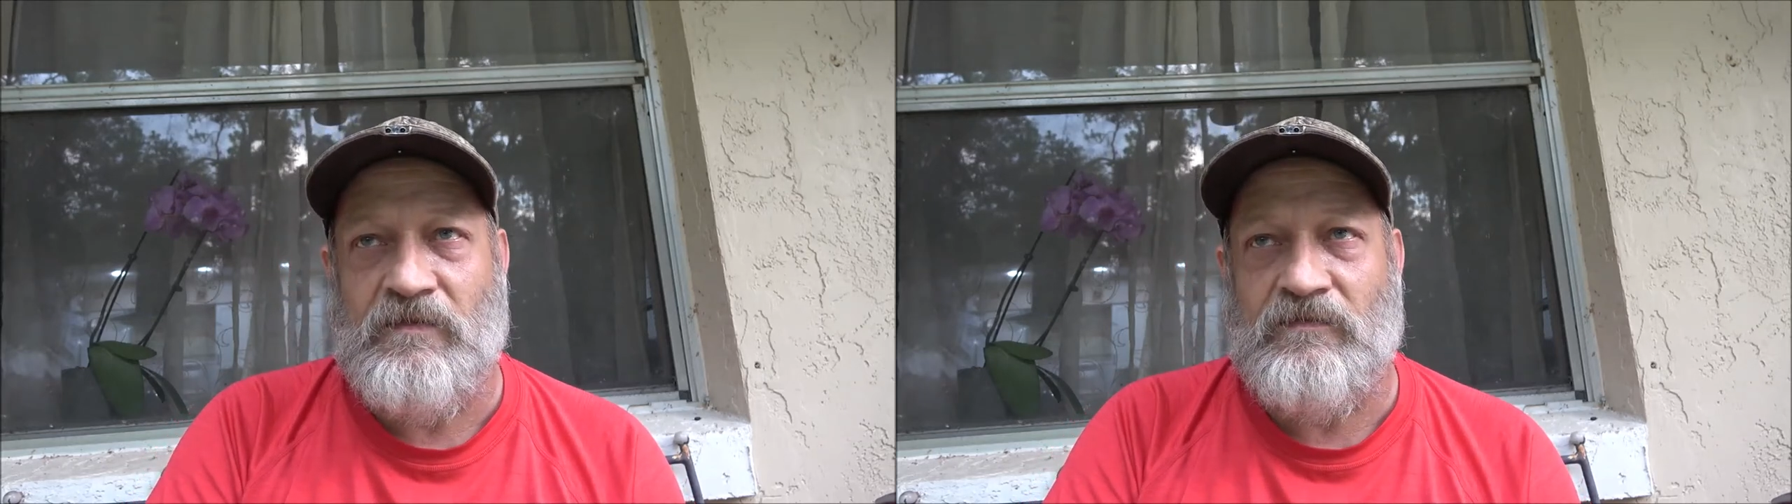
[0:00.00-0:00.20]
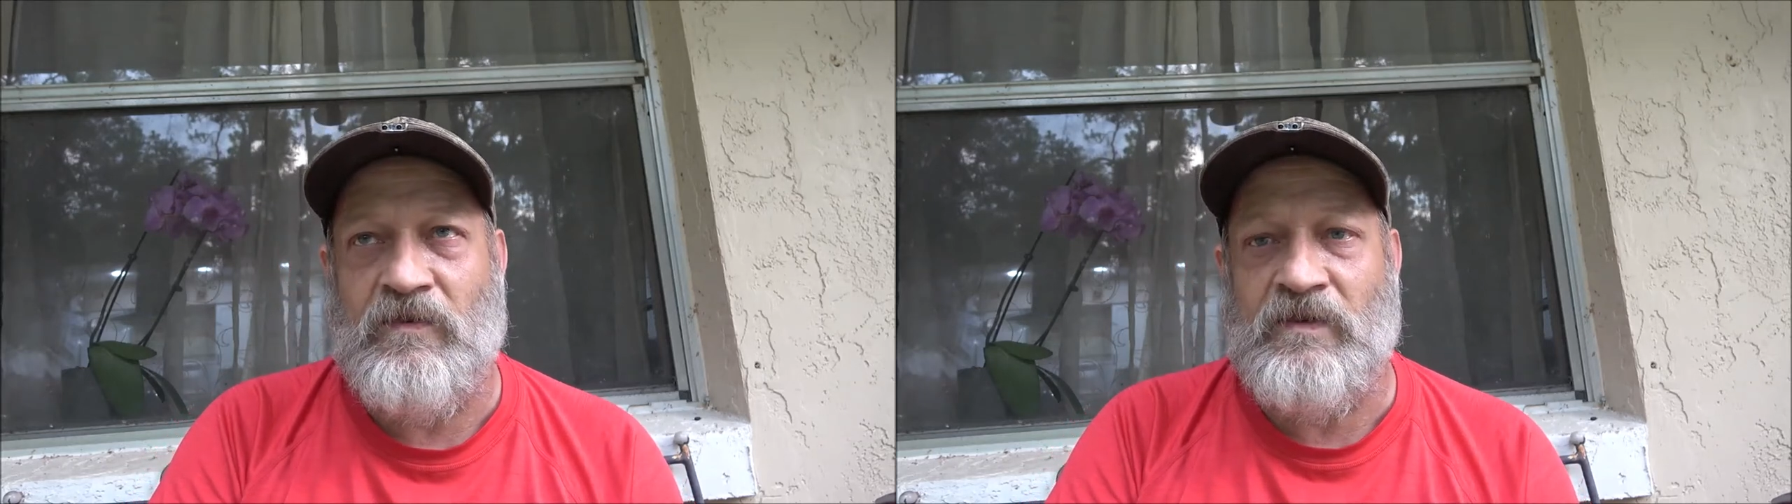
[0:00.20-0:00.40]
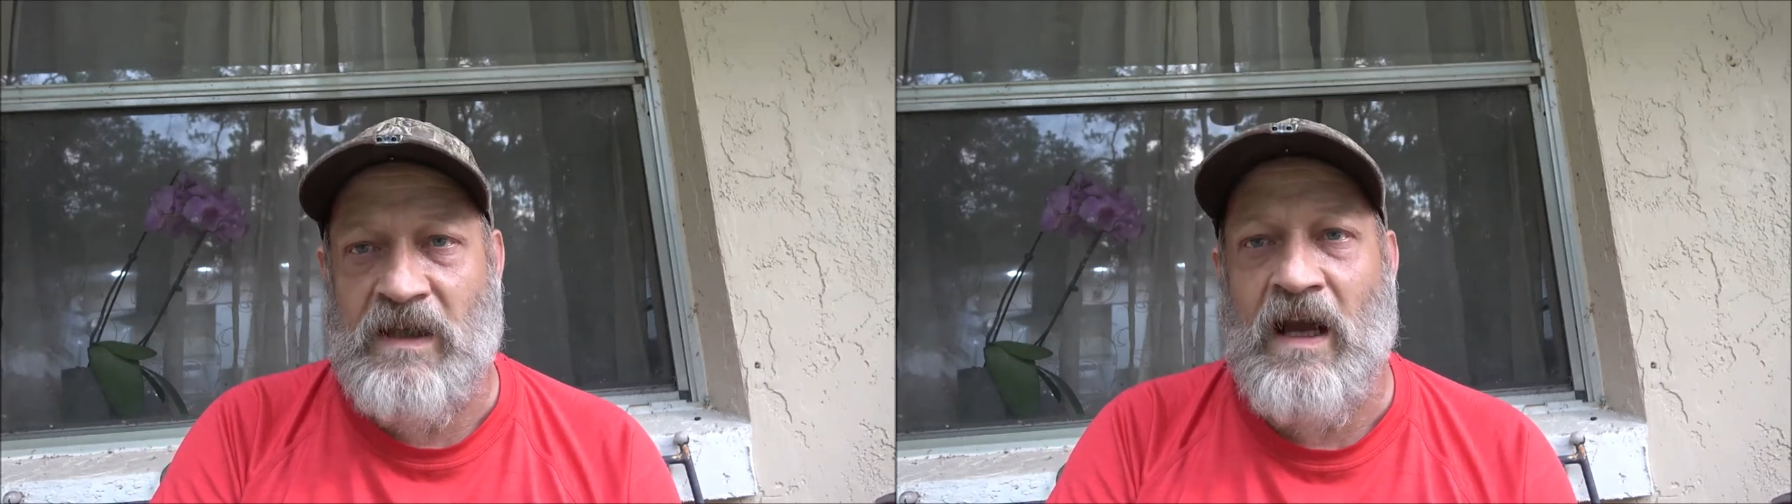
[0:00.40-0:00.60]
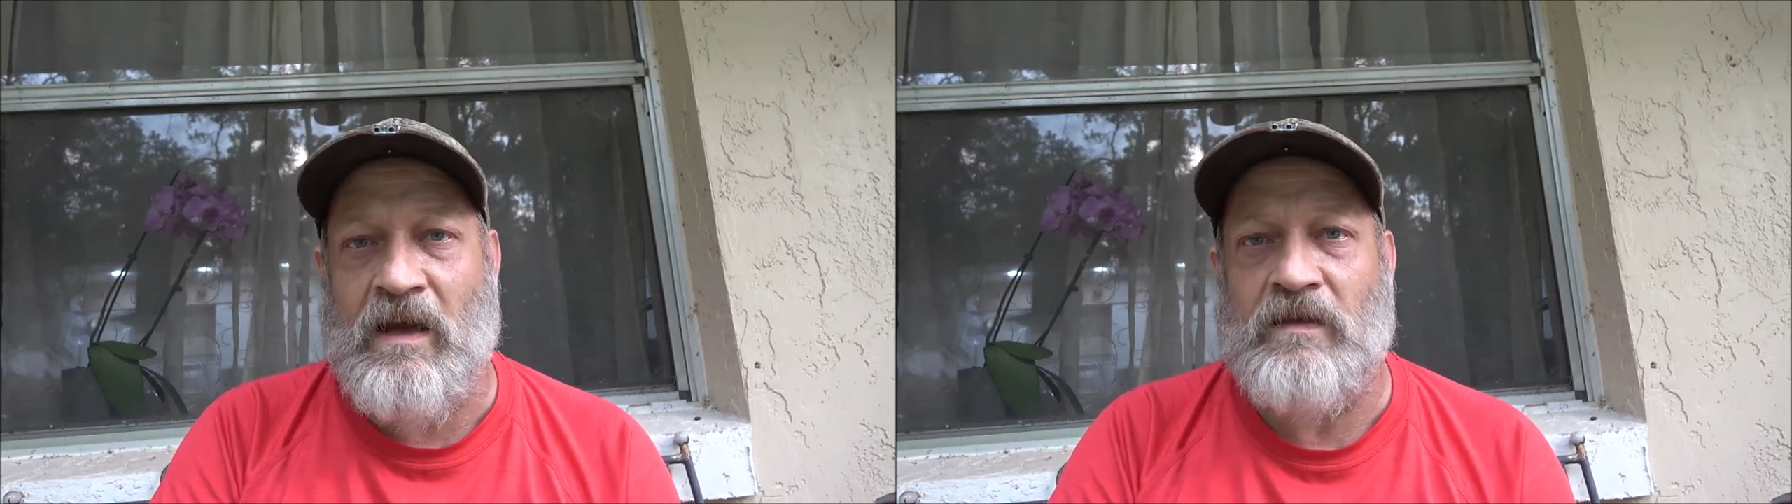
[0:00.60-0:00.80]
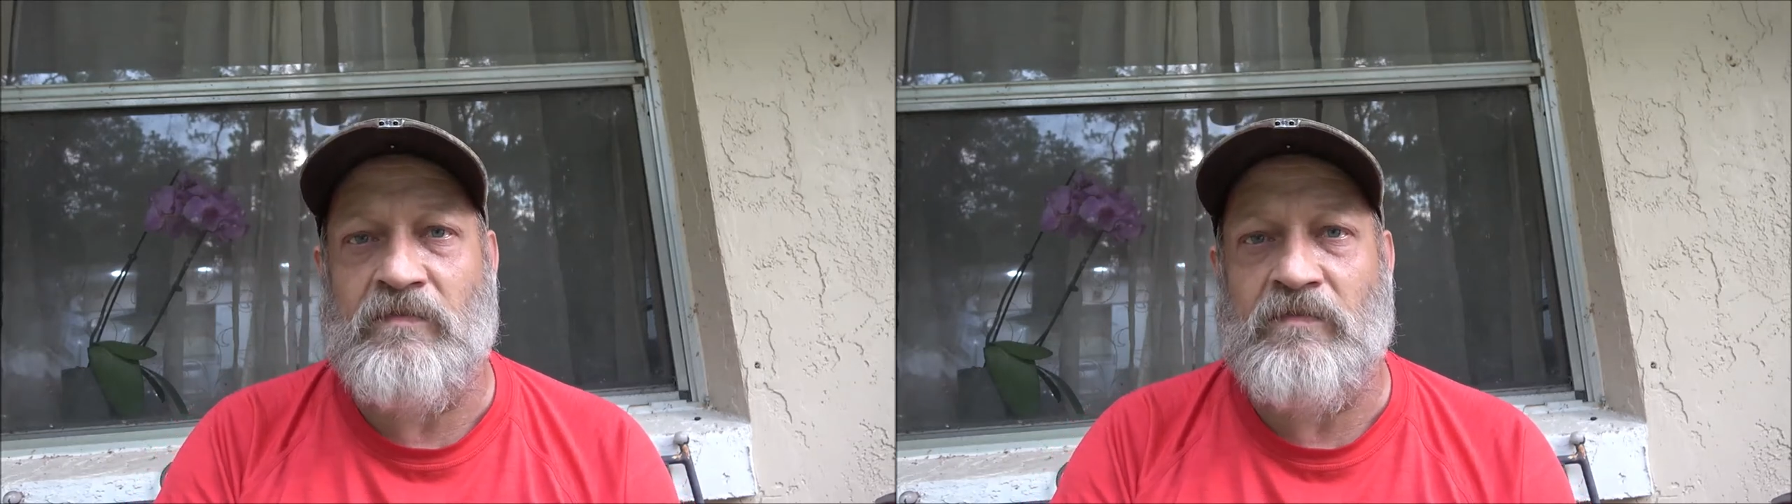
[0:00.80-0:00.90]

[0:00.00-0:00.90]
well, yeah,